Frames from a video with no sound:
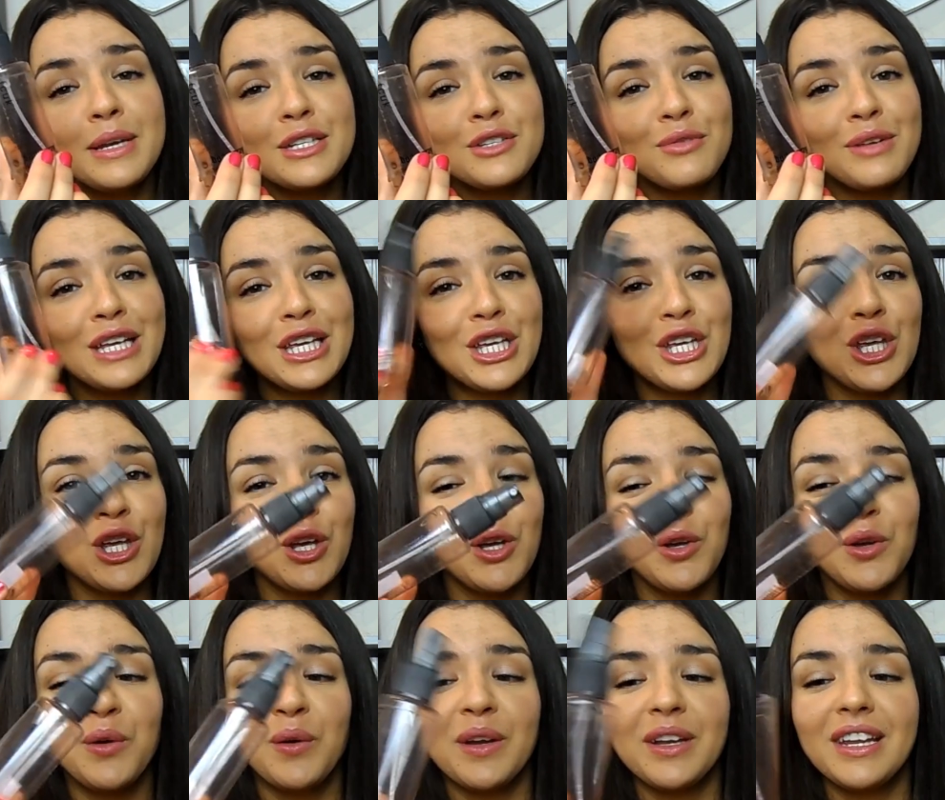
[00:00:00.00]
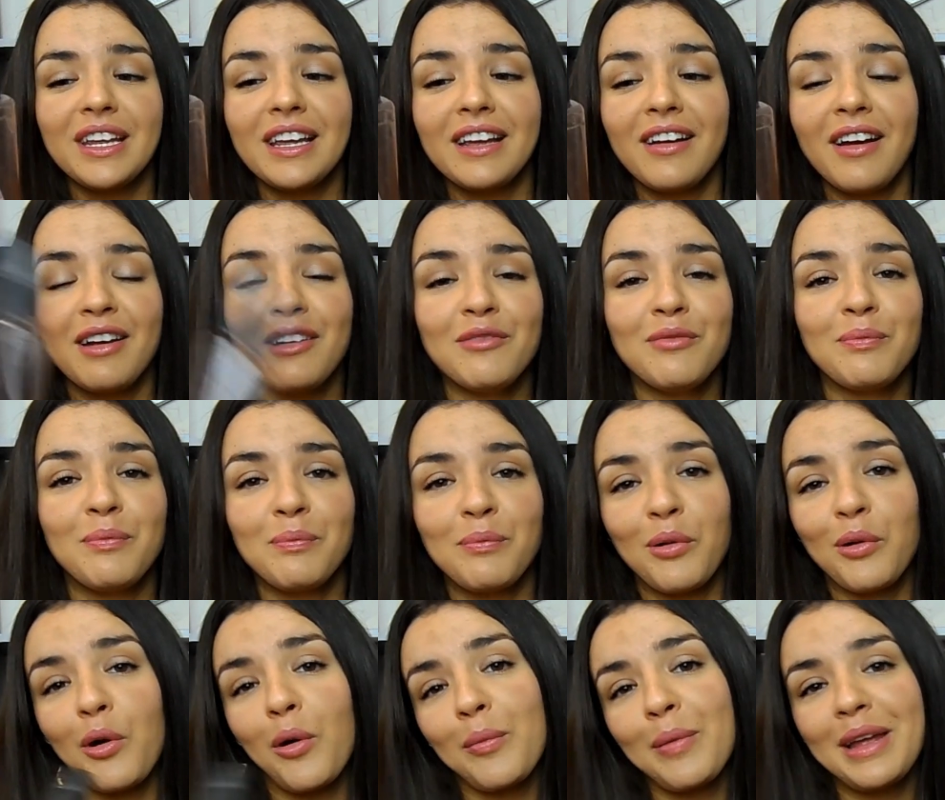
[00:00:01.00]
But it's really cute and you can kind of
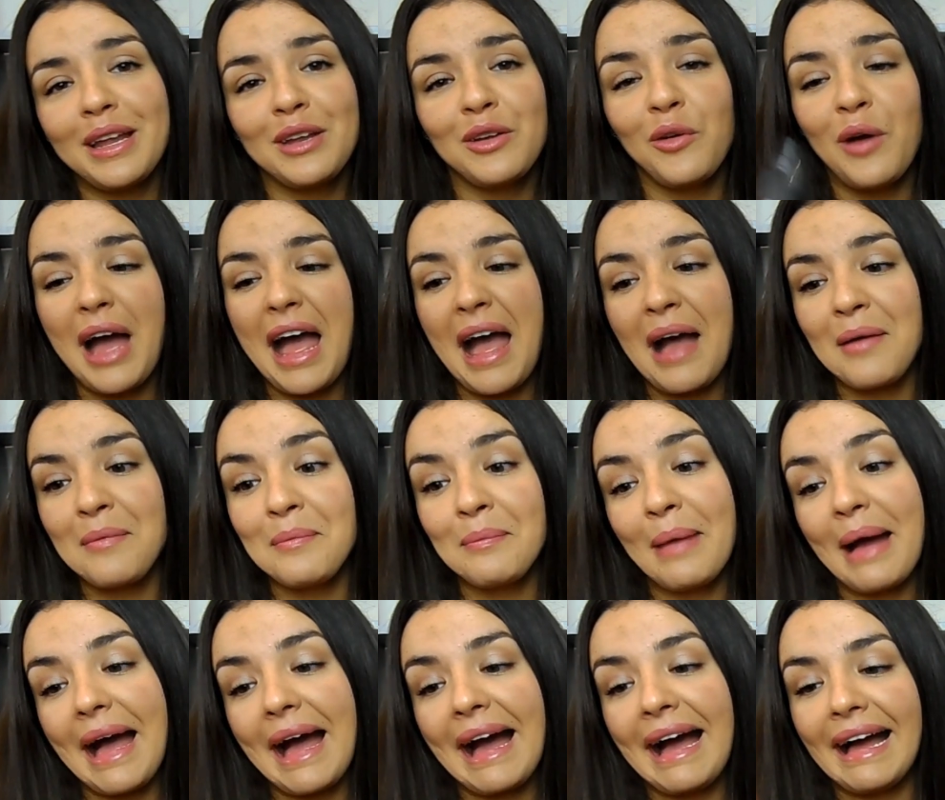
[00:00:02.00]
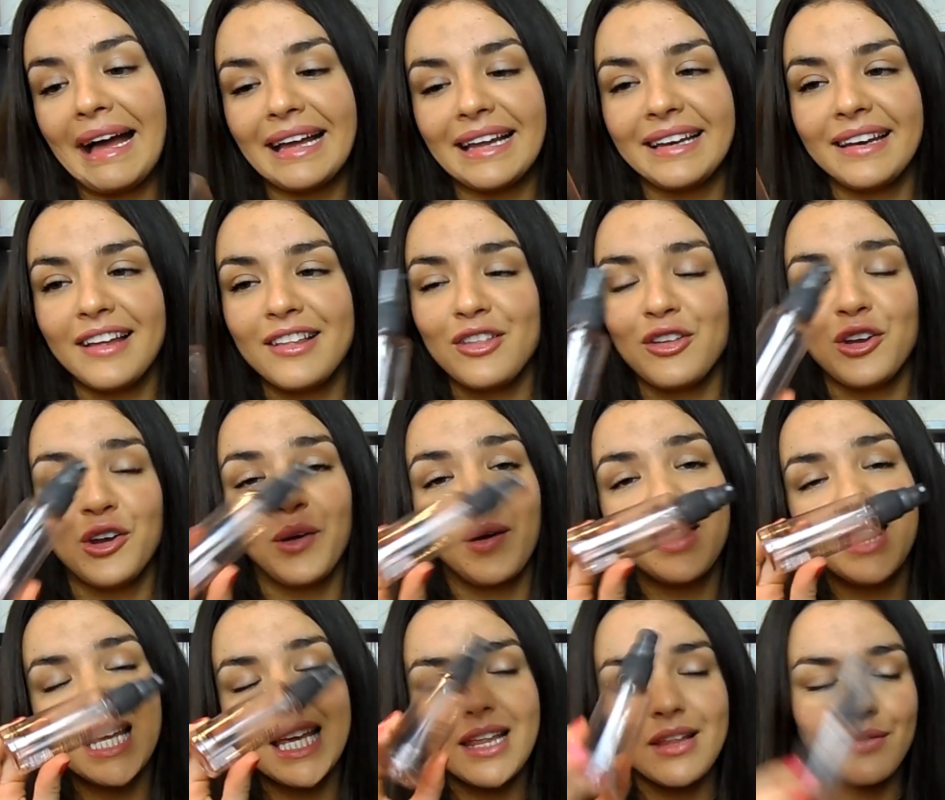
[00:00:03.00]
pop it in your handbag and I don't know
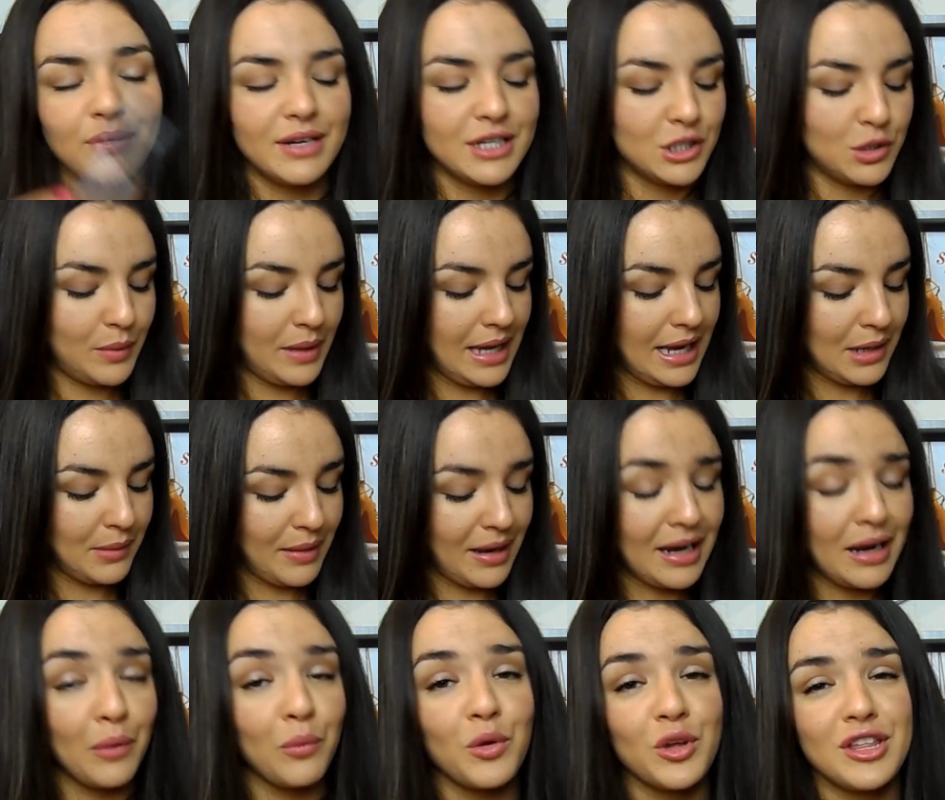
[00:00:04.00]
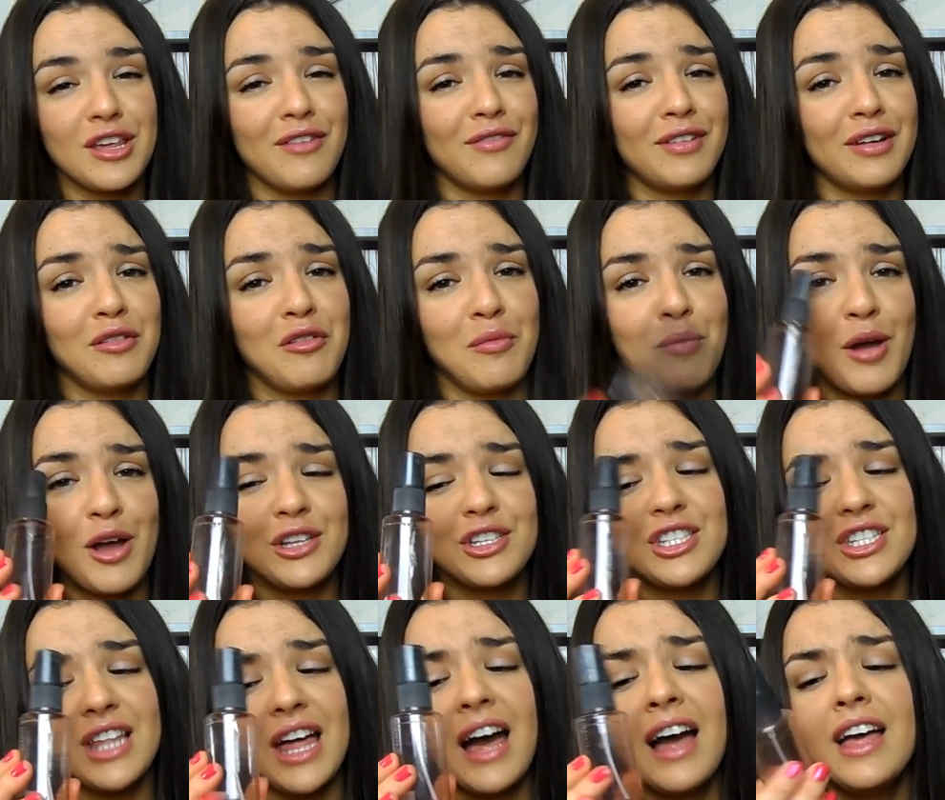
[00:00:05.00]
I think it's really sweet anyway and I would definitely
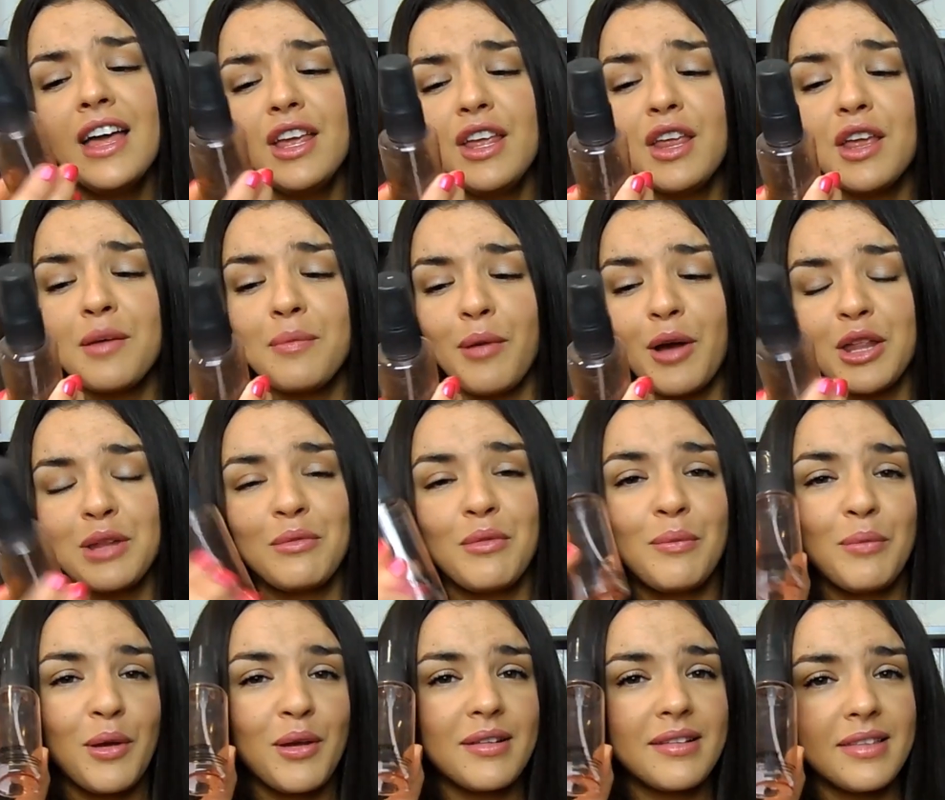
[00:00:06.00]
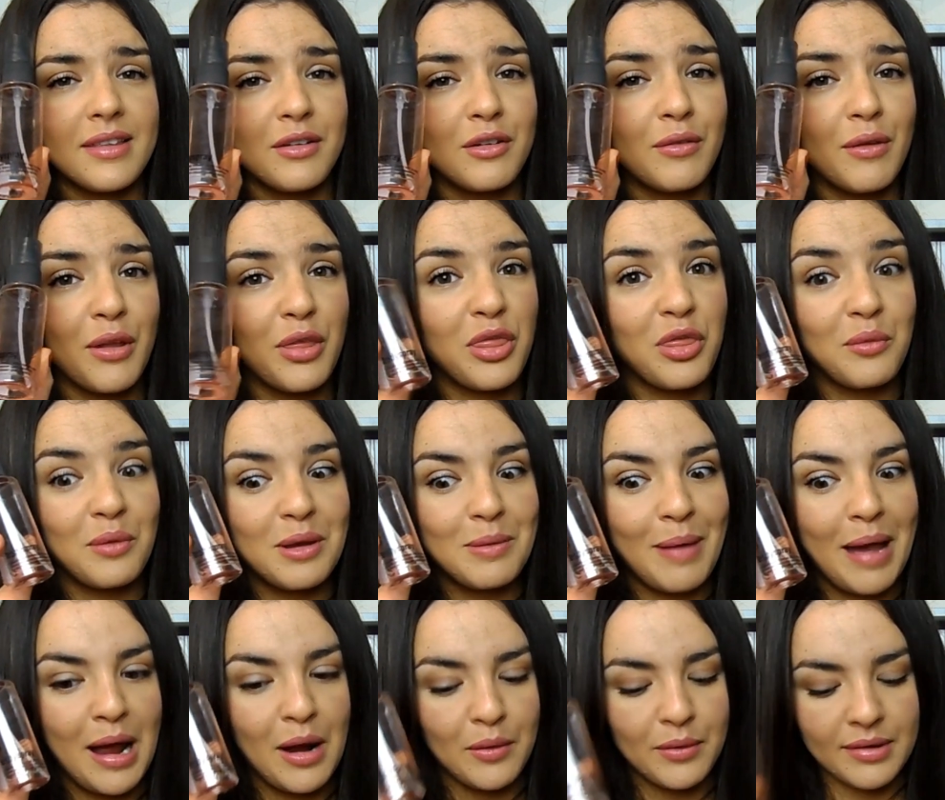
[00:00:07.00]
repurchase that you can buy them in Boots and they're around
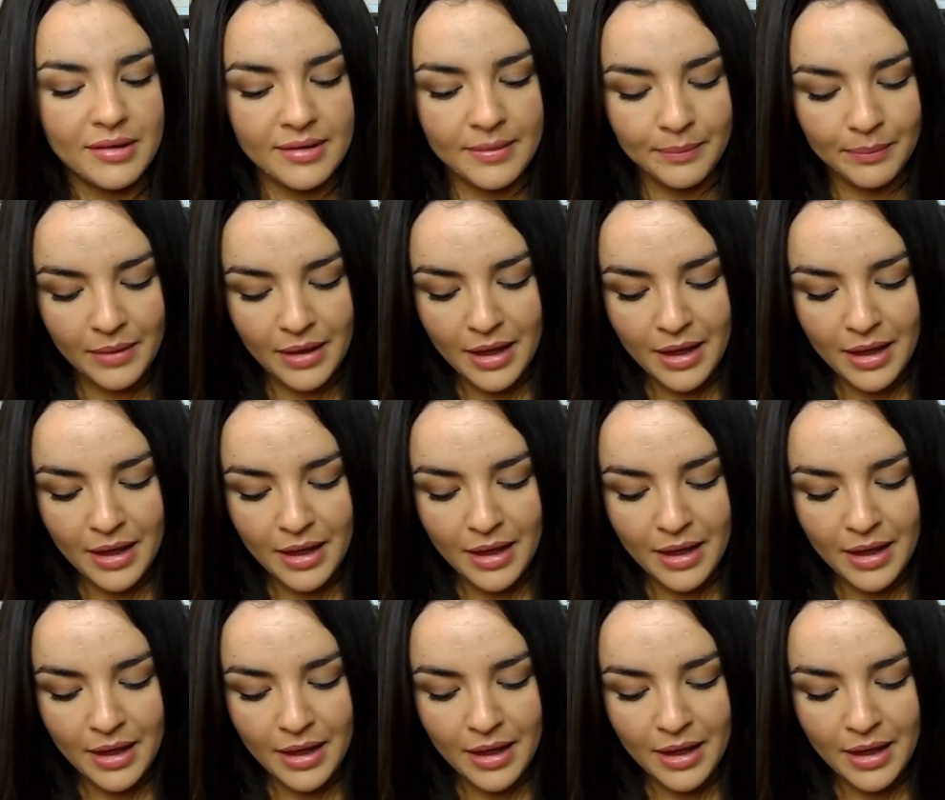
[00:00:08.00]
three pounds